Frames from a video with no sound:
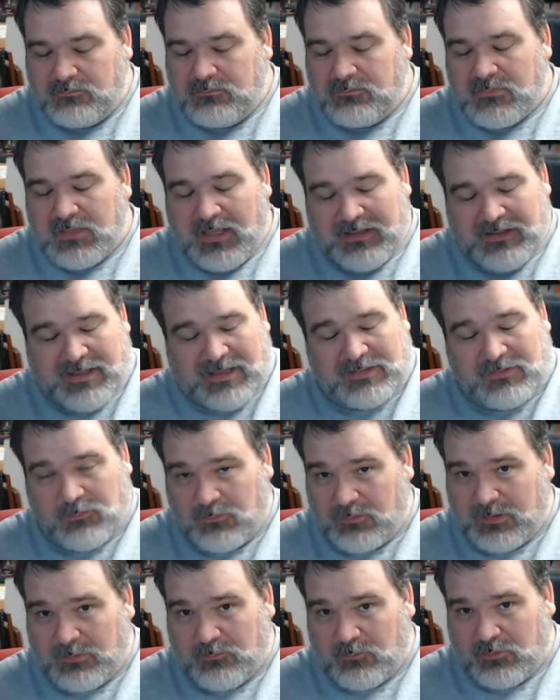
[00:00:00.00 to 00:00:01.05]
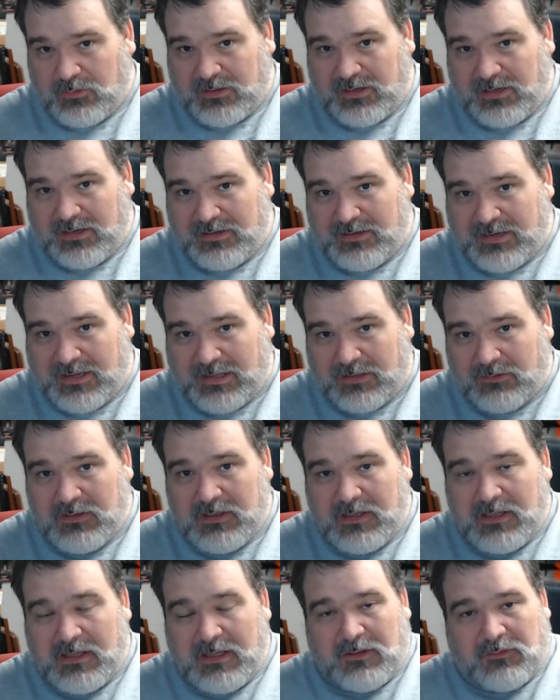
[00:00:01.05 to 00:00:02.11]
And that's where I'm working on now.
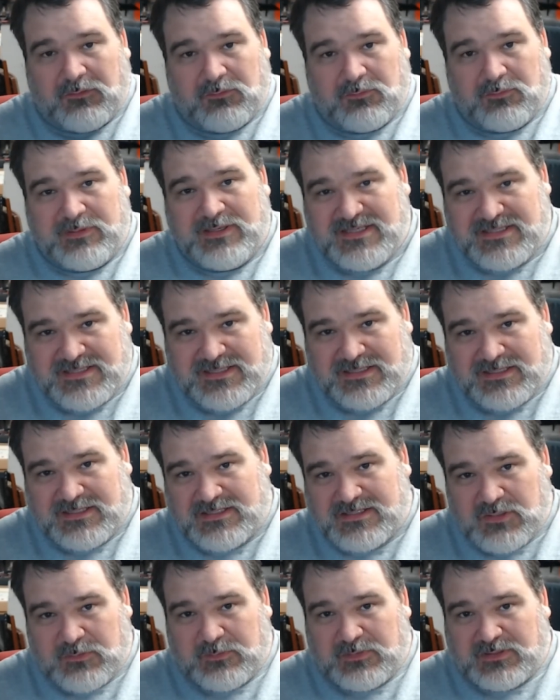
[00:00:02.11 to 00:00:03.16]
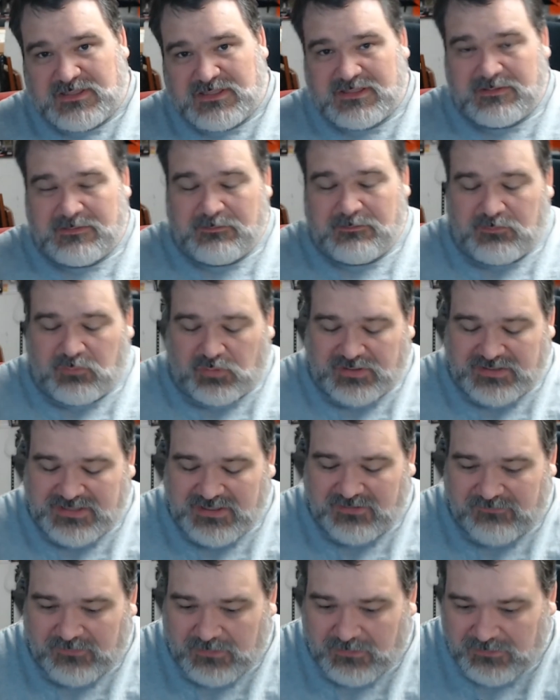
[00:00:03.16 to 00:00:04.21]
The reason it's so much more
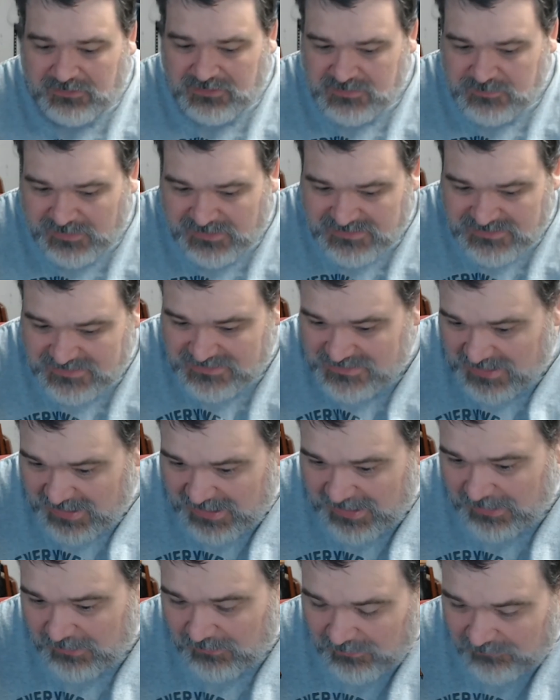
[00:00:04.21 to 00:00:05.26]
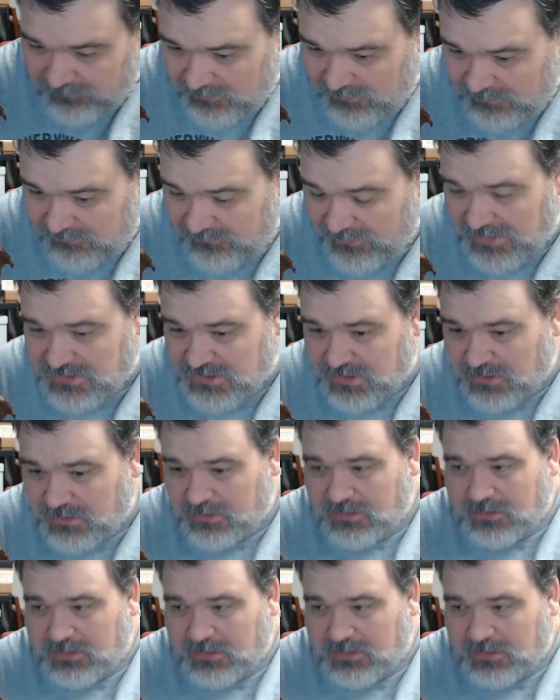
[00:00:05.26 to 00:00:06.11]
difficult is because it's a higher level adventure.